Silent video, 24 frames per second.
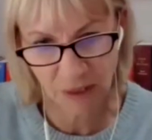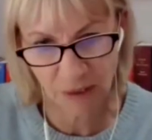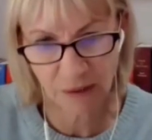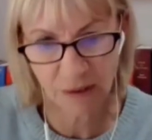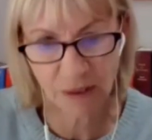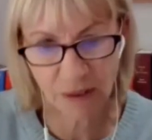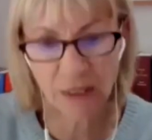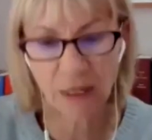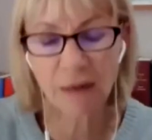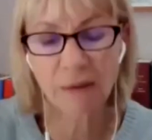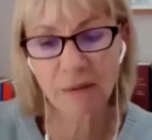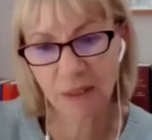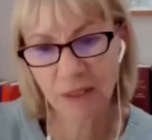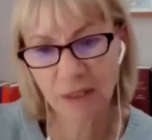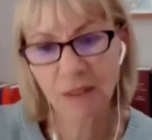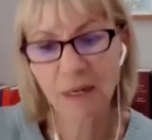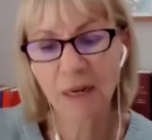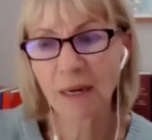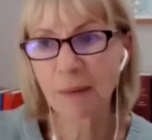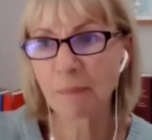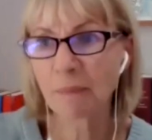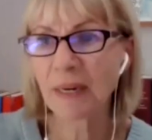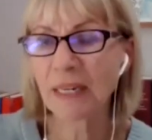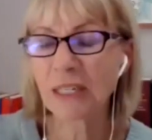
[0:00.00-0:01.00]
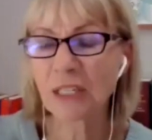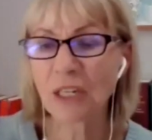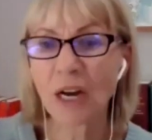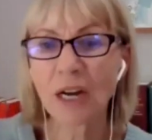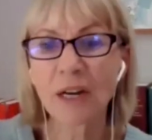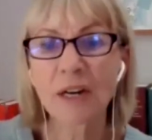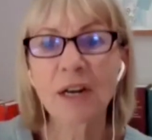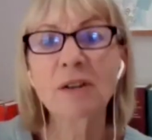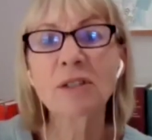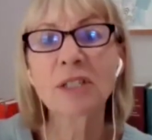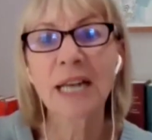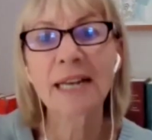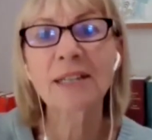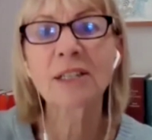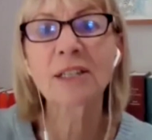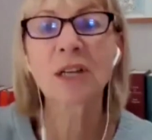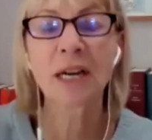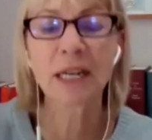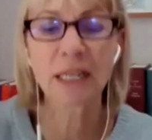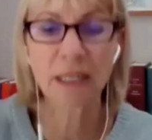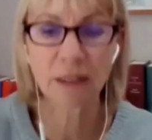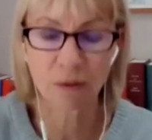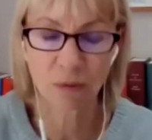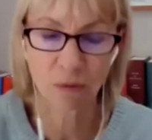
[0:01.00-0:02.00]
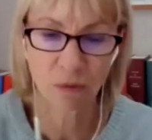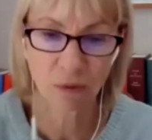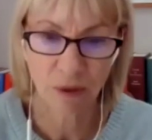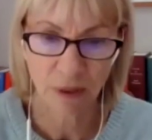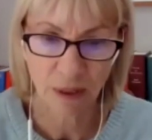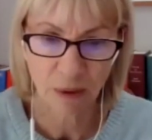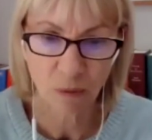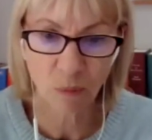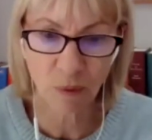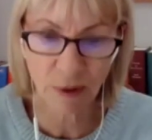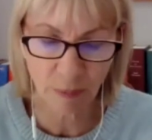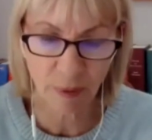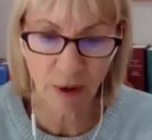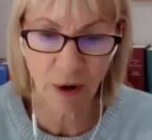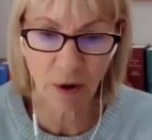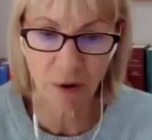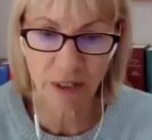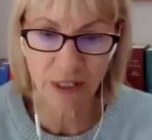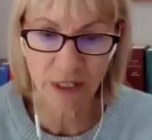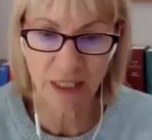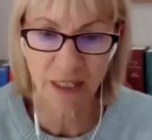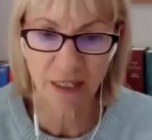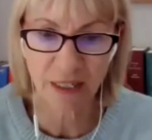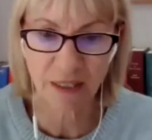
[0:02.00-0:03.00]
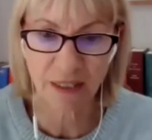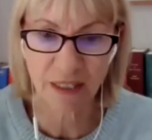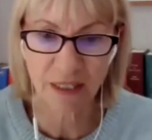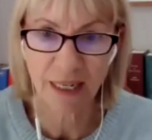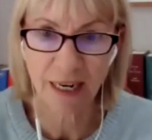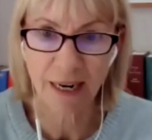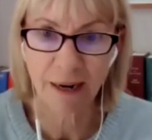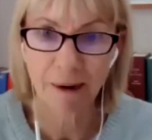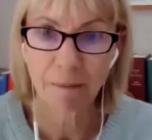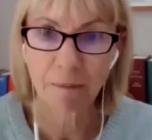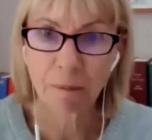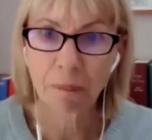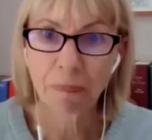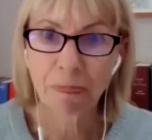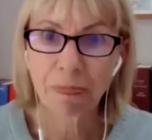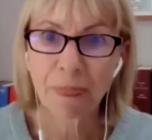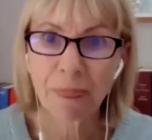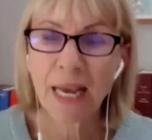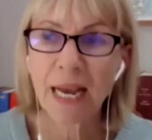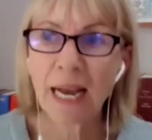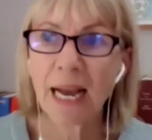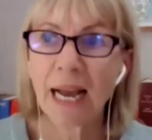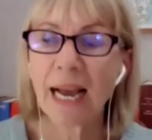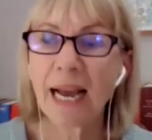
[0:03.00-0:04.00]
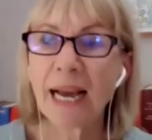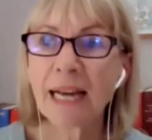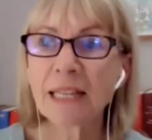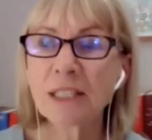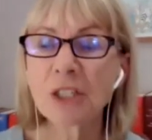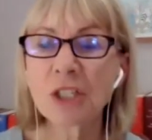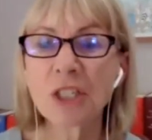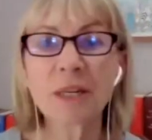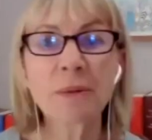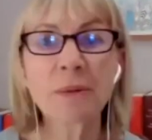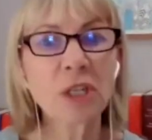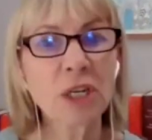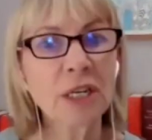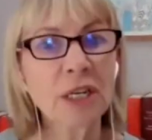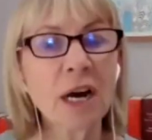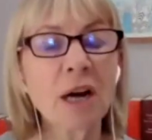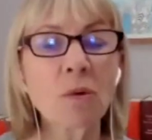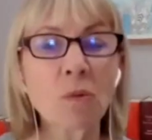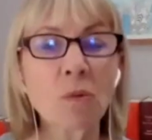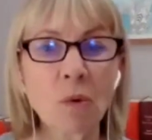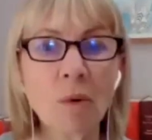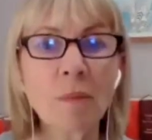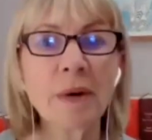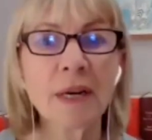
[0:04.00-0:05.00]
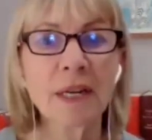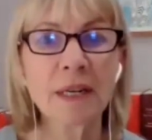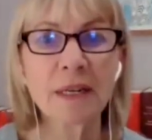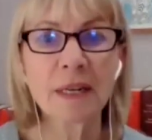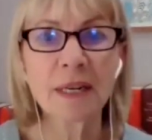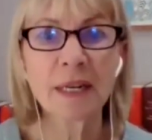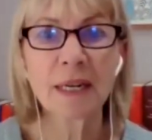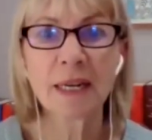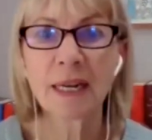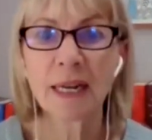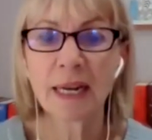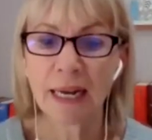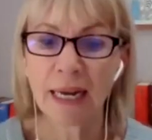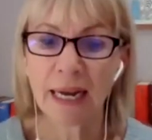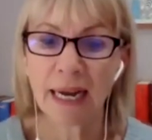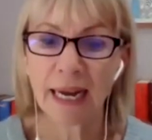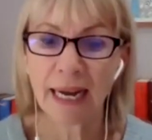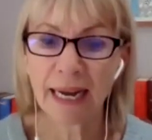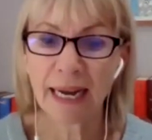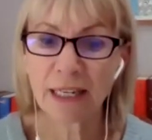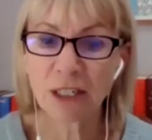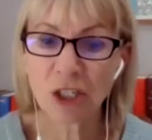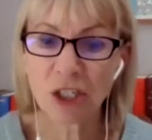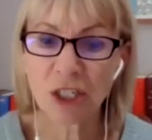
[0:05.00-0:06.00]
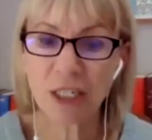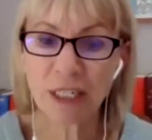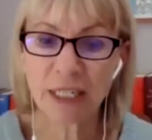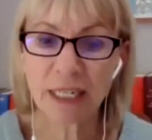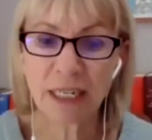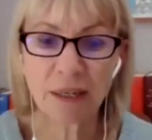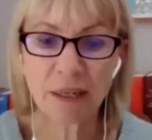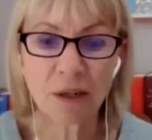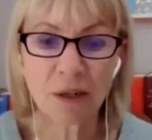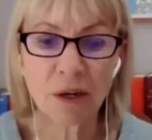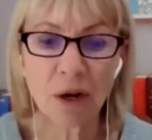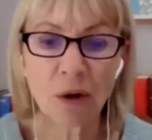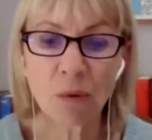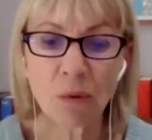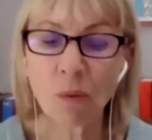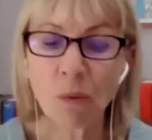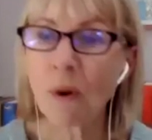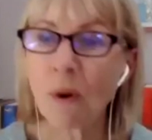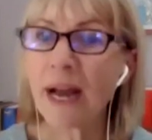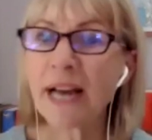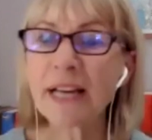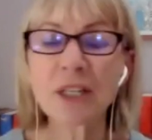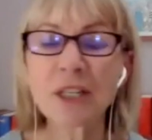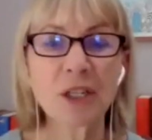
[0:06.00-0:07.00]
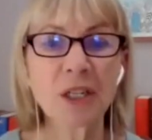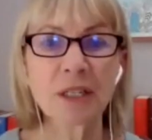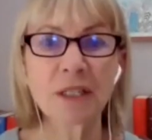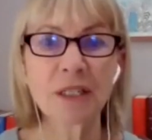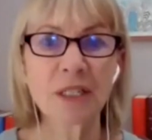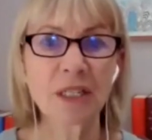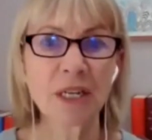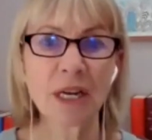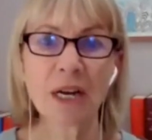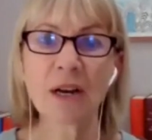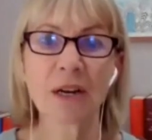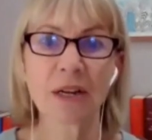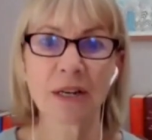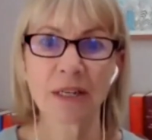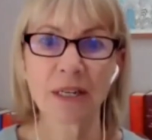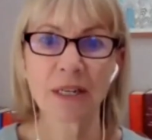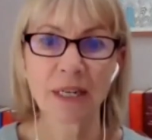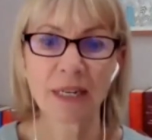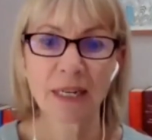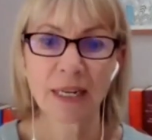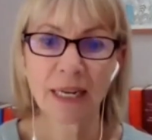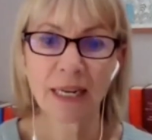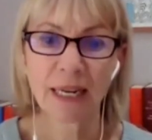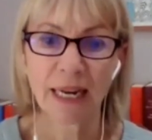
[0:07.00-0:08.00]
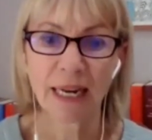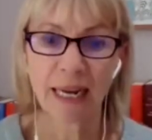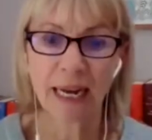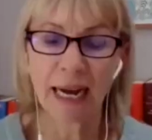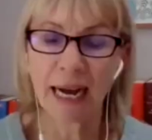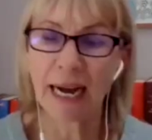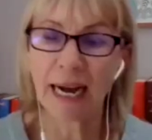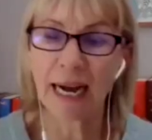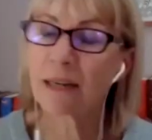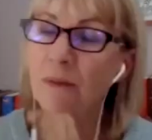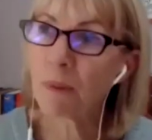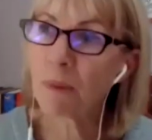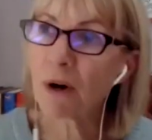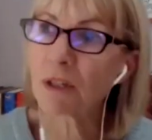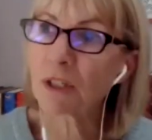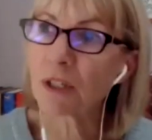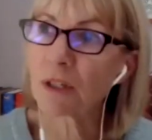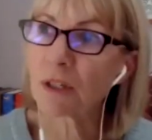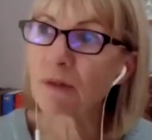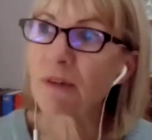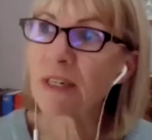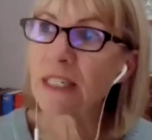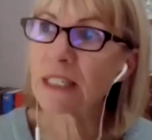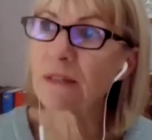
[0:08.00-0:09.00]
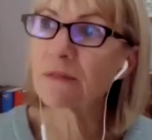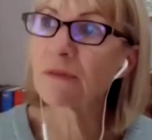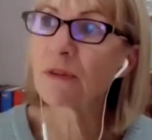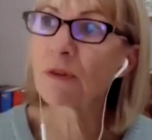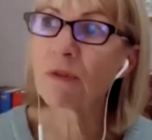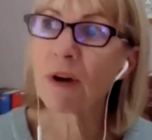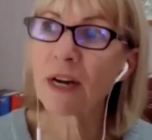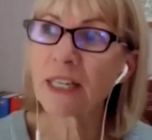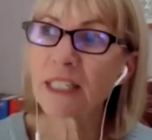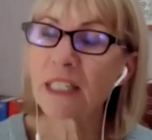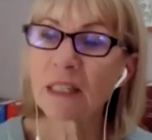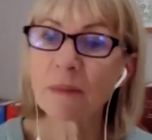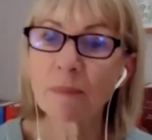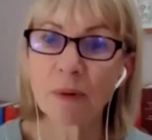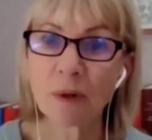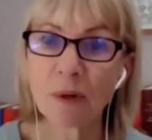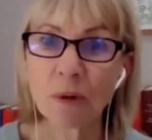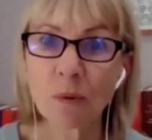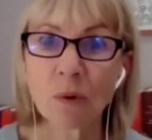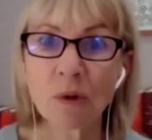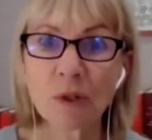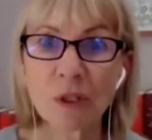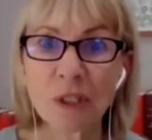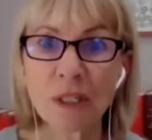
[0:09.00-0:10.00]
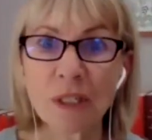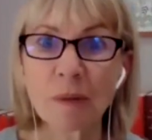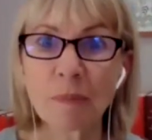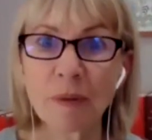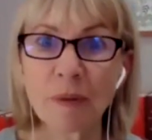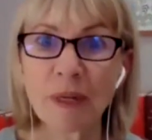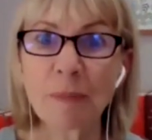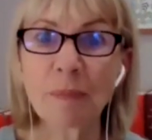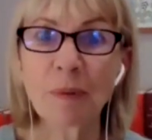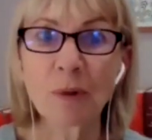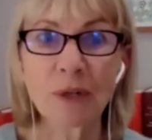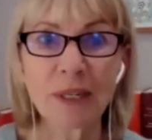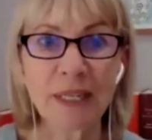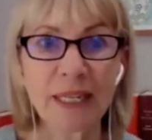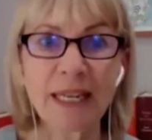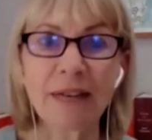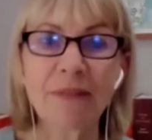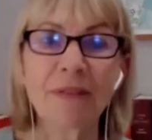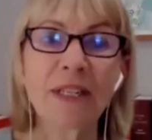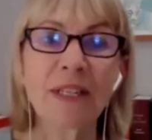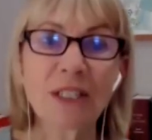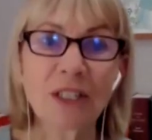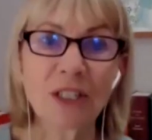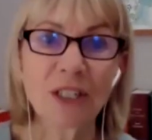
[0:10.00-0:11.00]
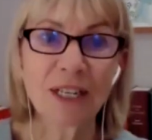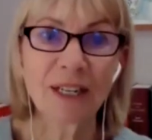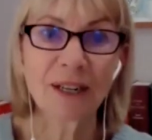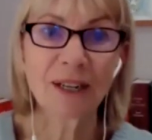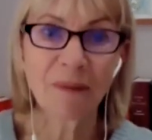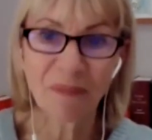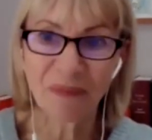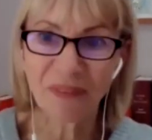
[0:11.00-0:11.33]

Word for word: di- been diagnosed and died with parkinson's and she was a young woman and she didn't know where to turn and part of the reason for writing the book was that people could give it to